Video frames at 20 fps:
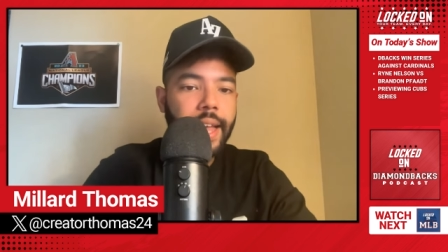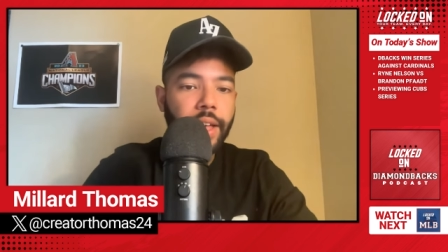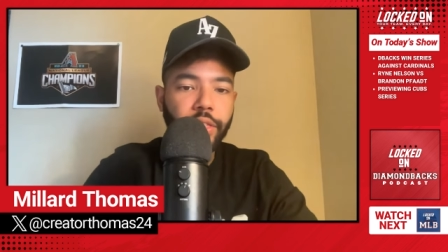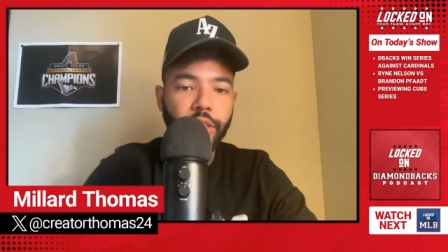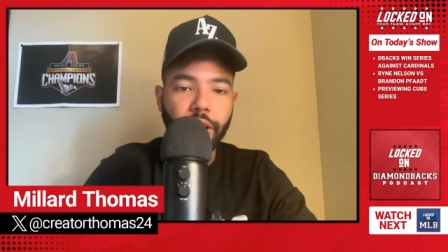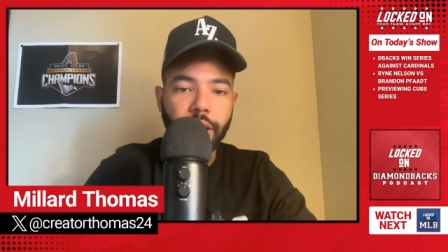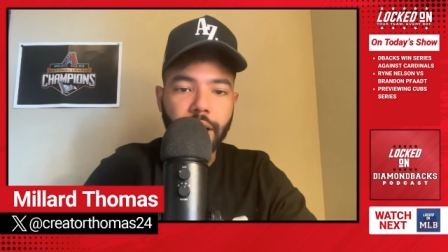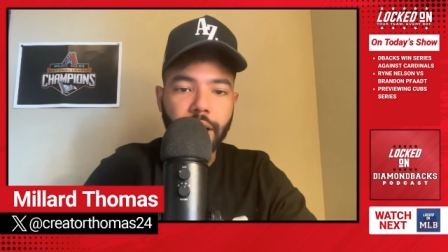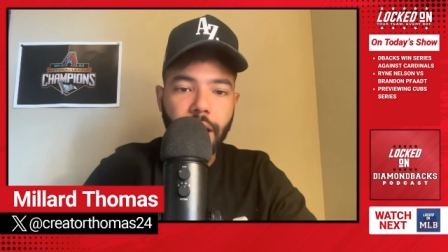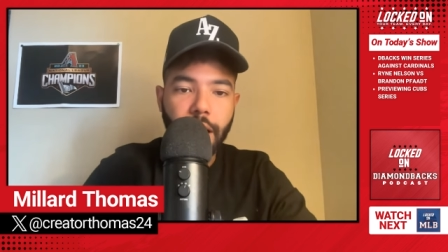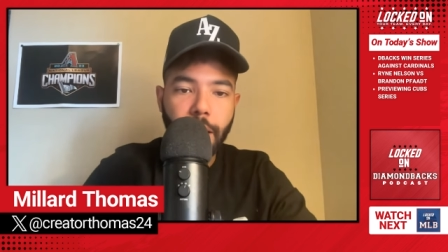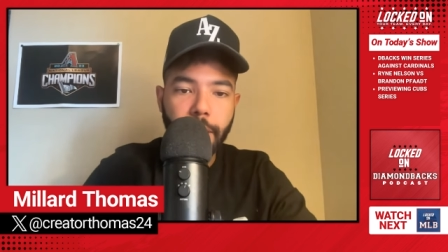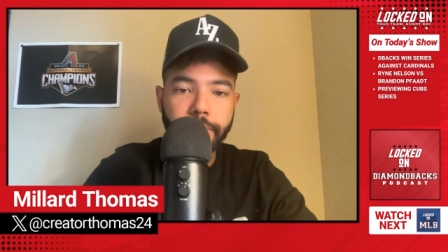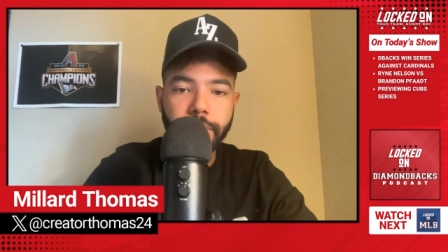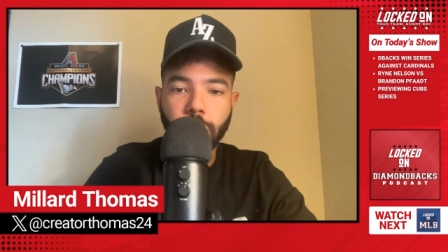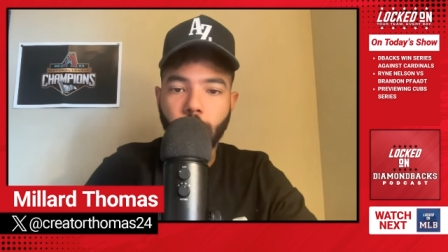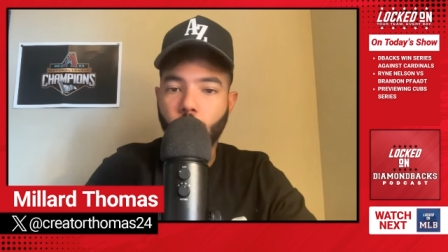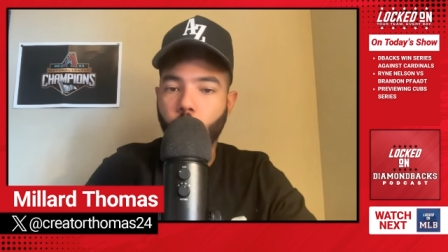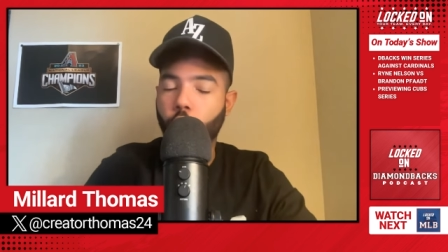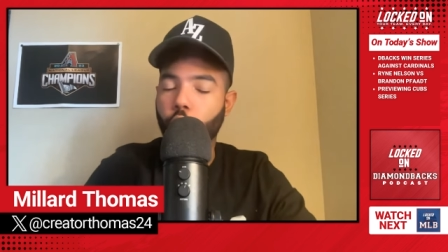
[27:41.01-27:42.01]
The Cubs
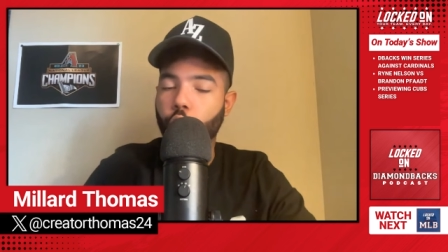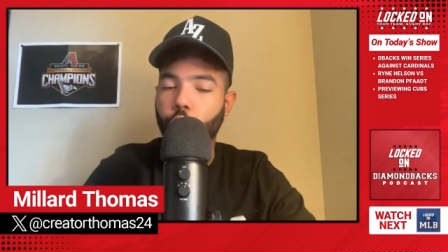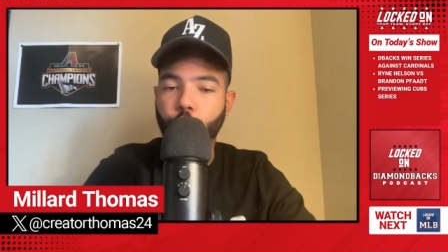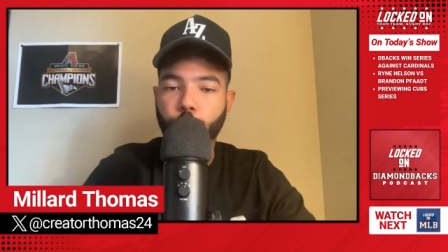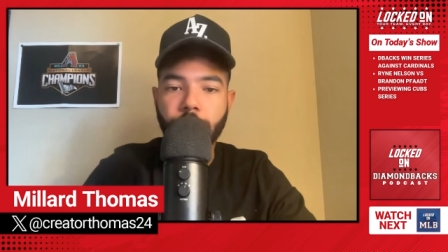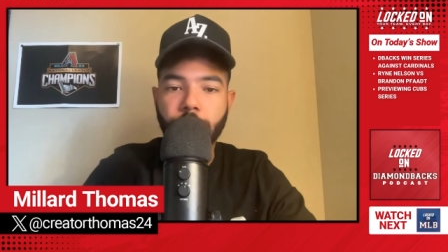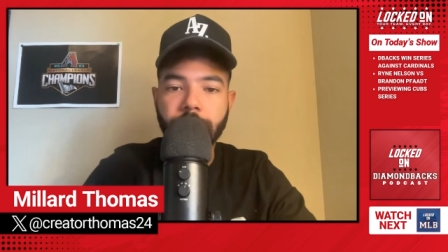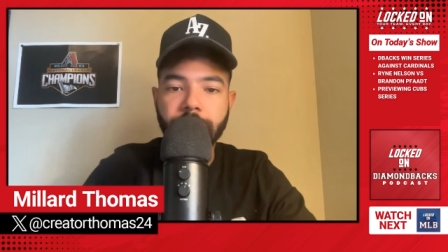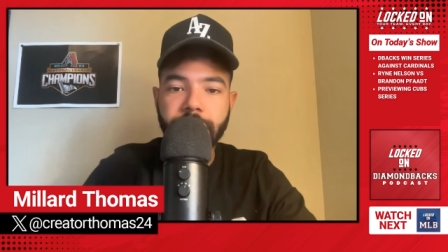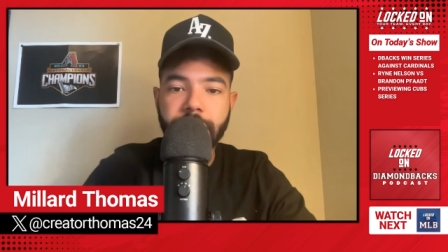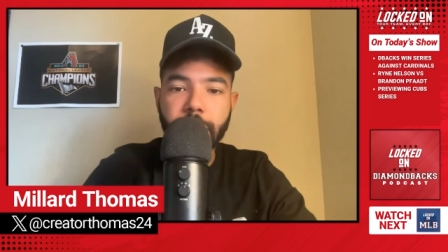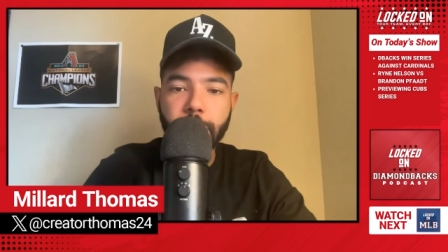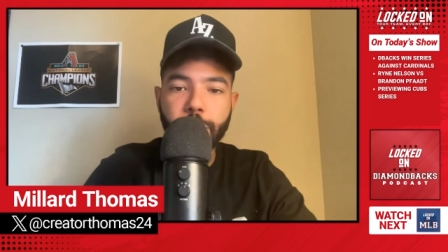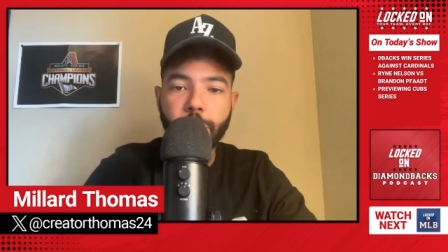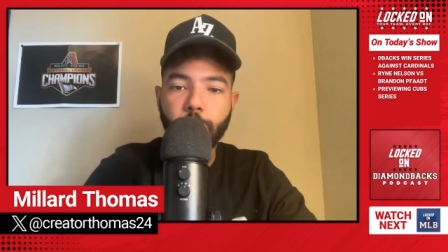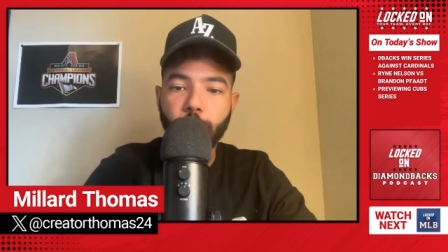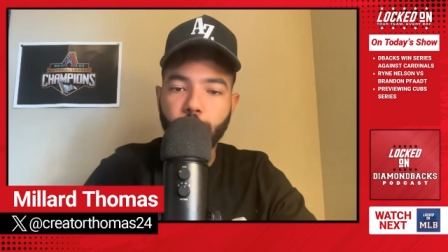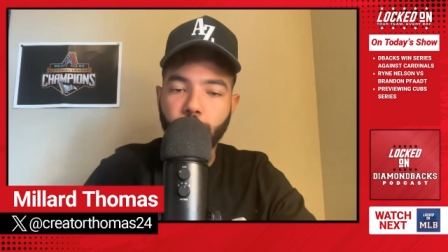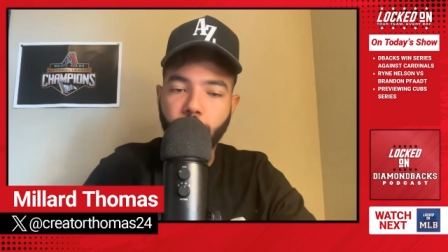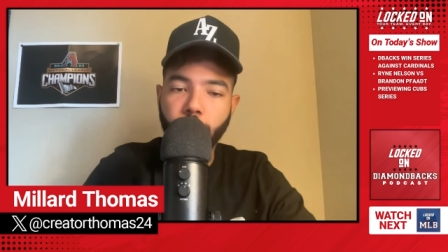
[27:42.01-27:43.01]
are a great team
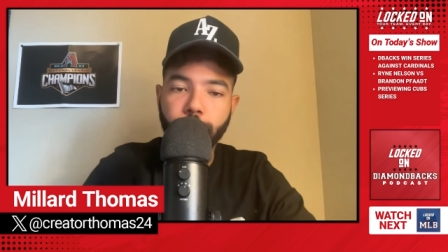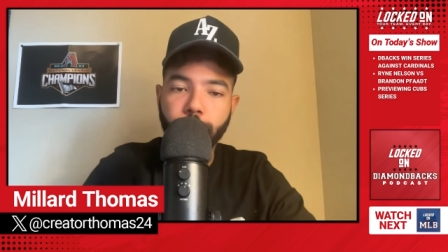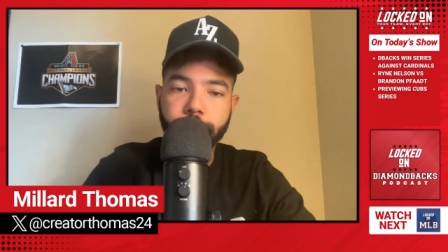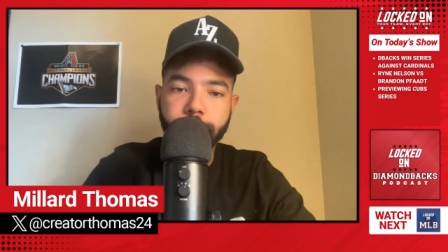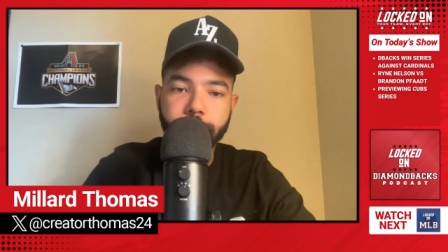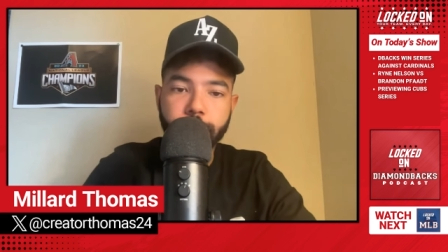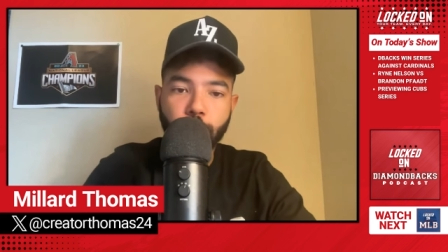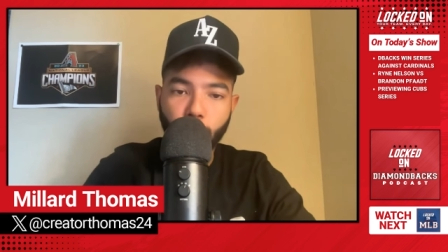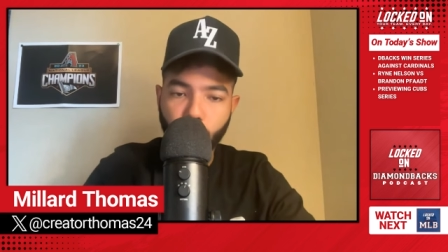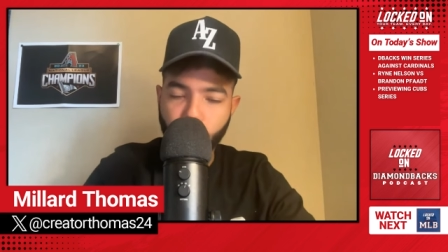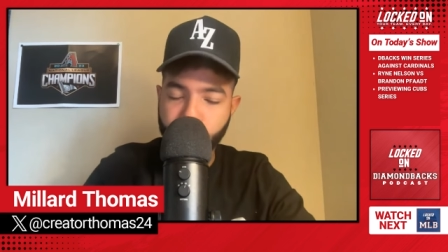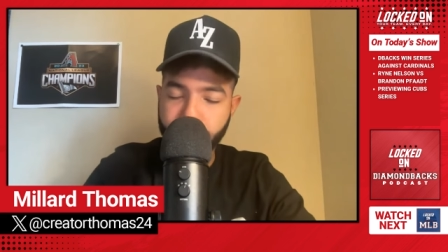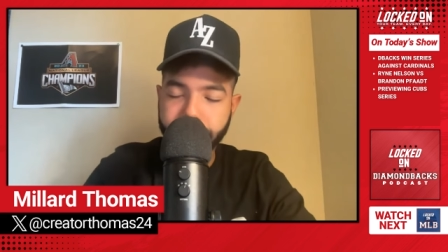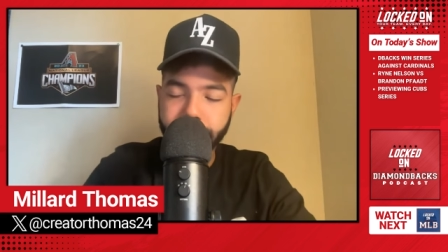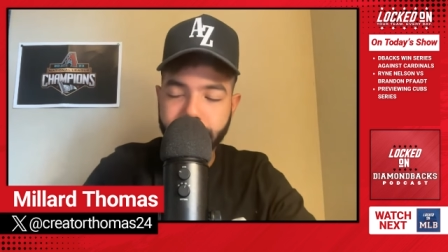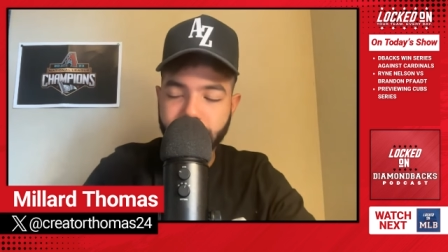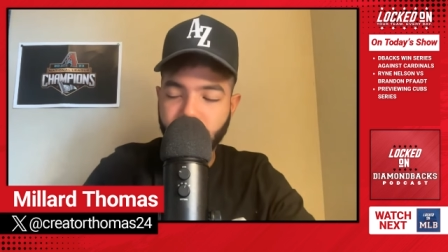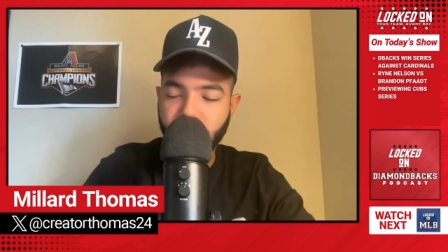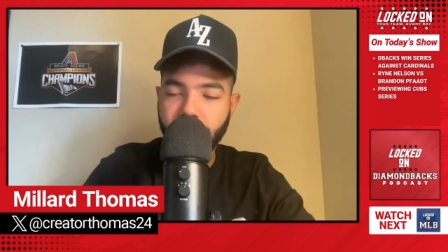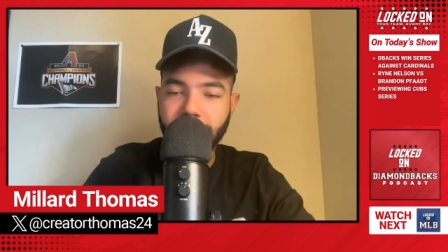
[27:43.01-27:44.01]
with runners in scoring
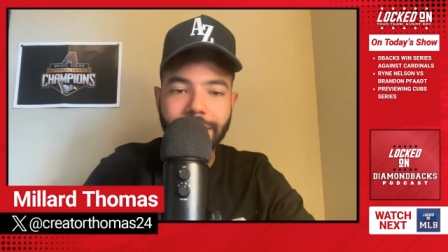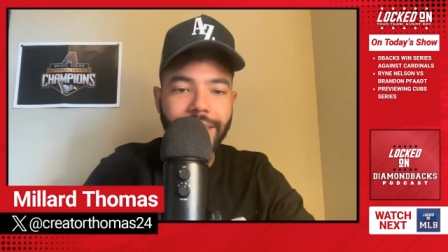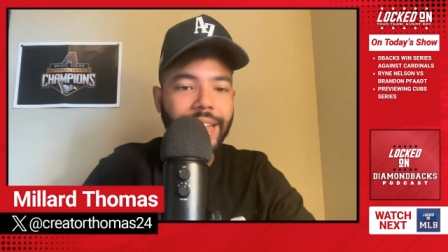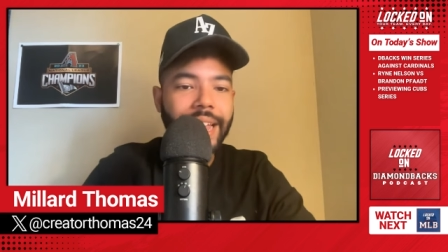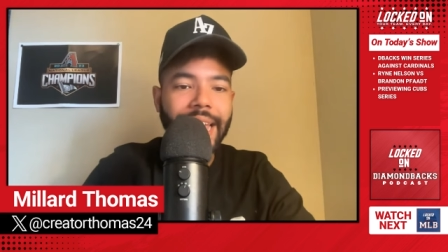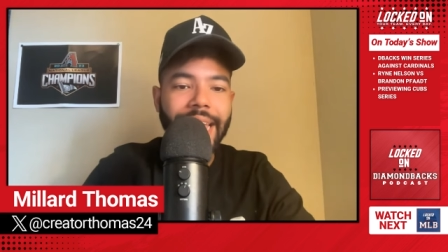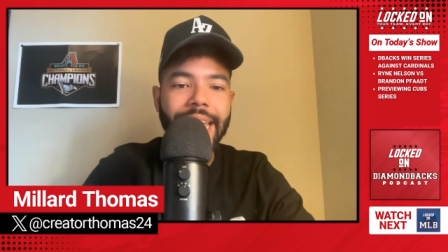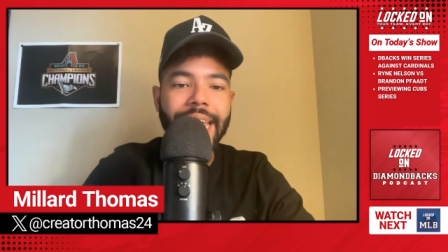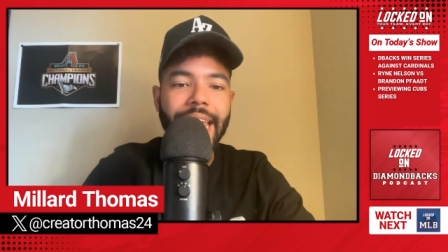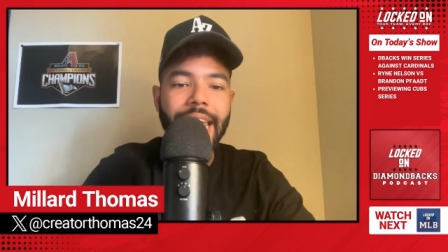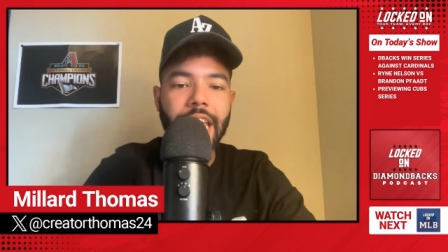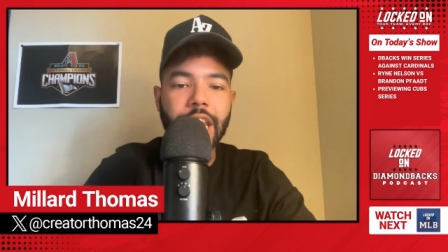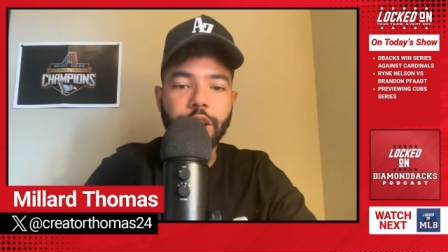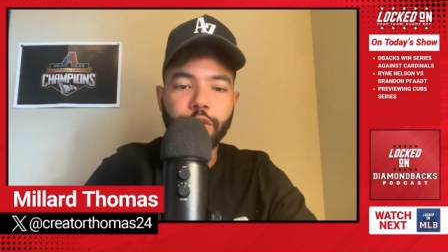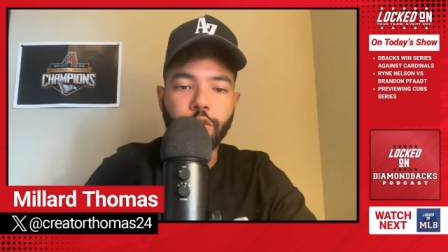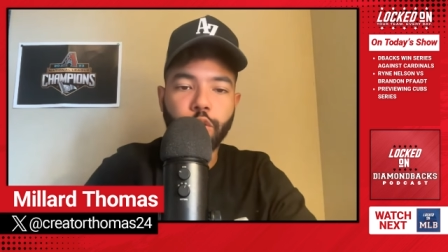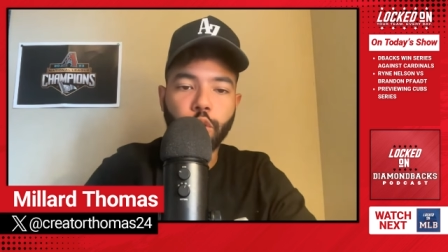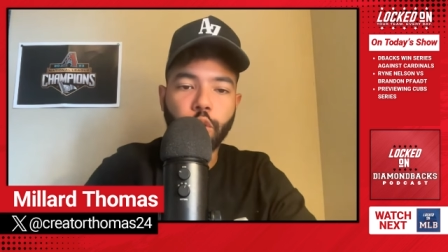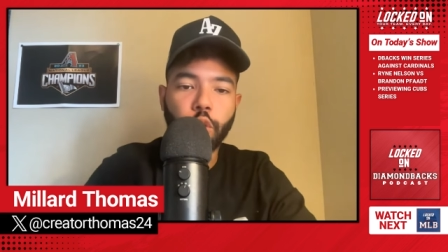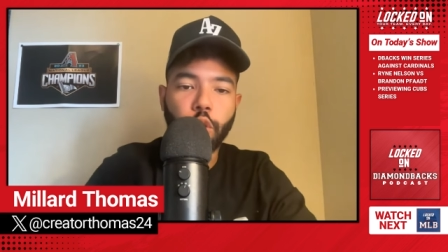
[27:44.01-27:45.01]
position,
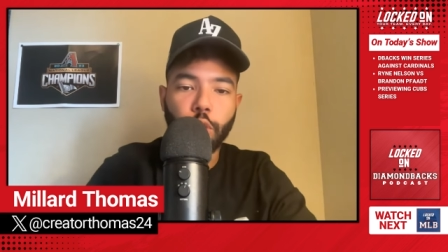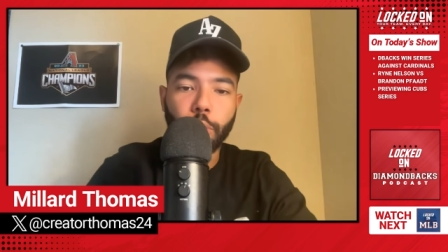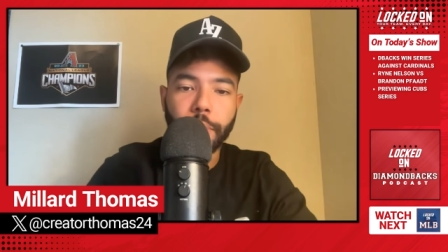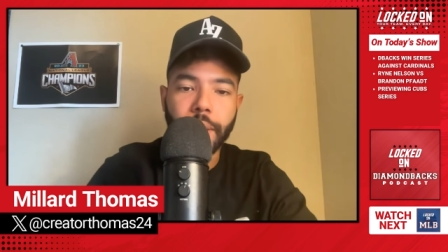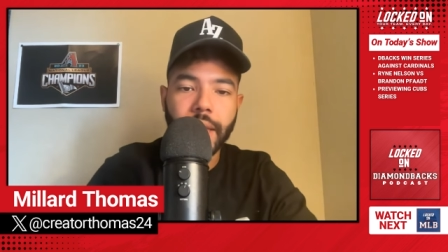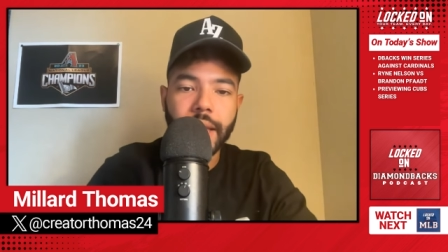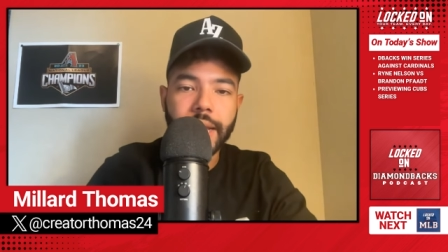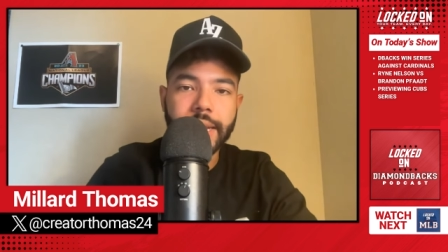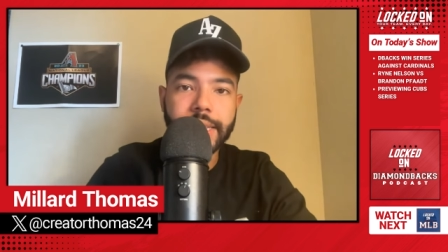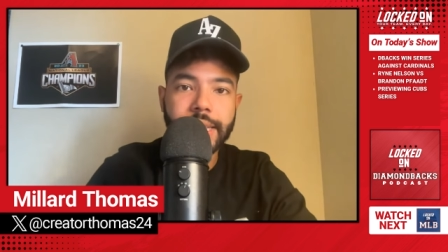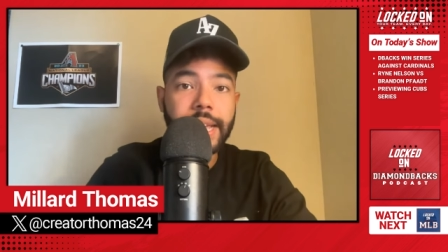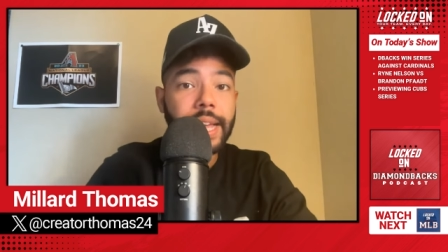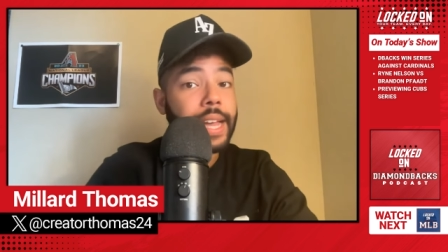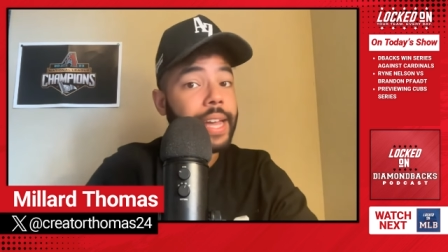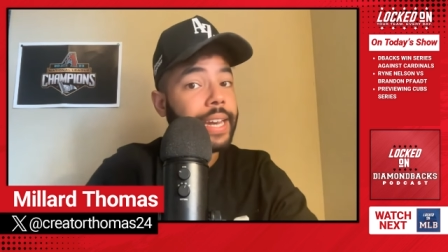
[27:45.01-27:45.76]
884 OPS.